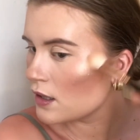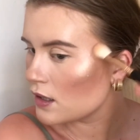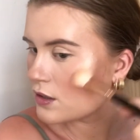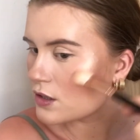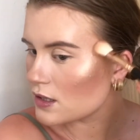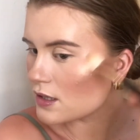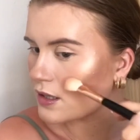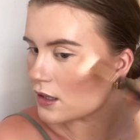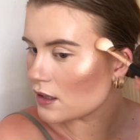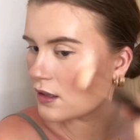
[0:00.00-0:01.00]
just to
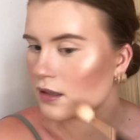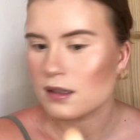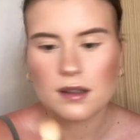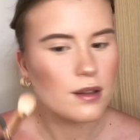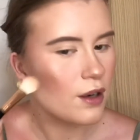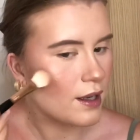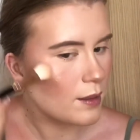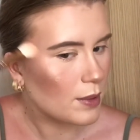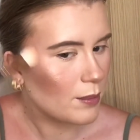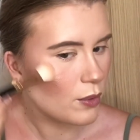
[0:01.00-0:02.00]
create a
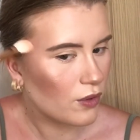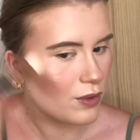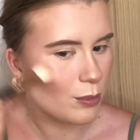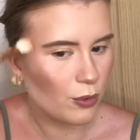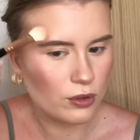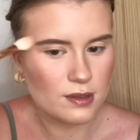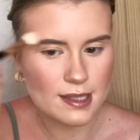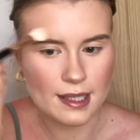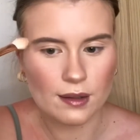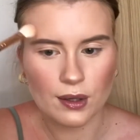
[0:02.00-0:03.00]
bit more of a bronzy
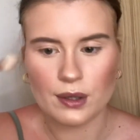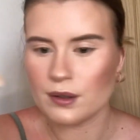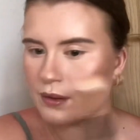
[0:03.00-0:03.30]
glow.